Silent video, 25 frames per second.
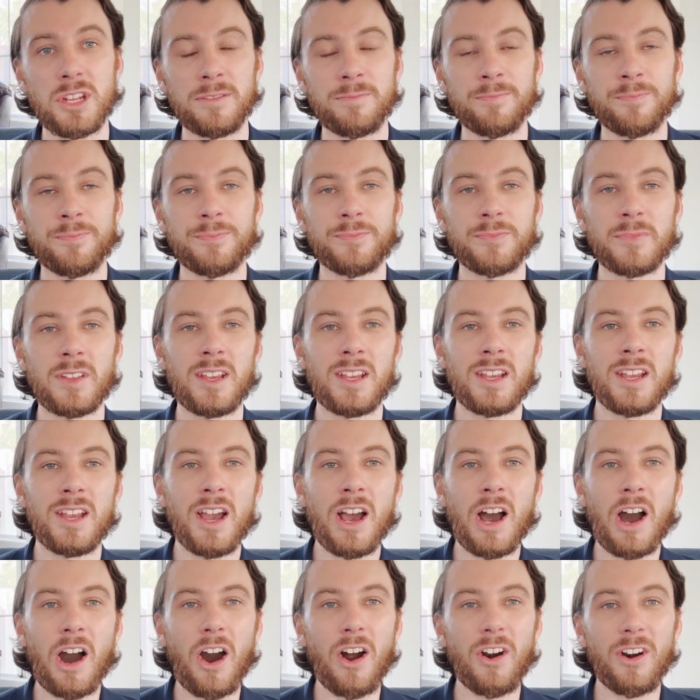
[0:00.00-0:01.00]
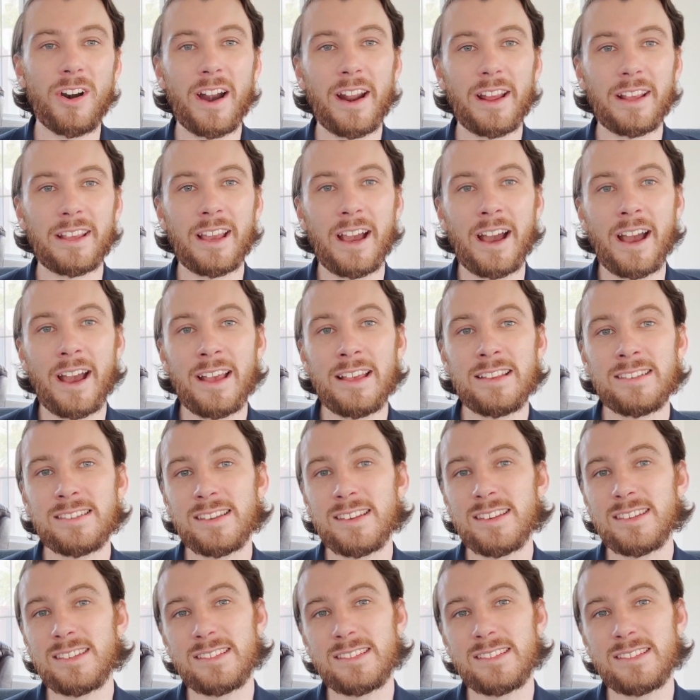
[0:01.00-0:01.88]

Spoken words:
Alright guys,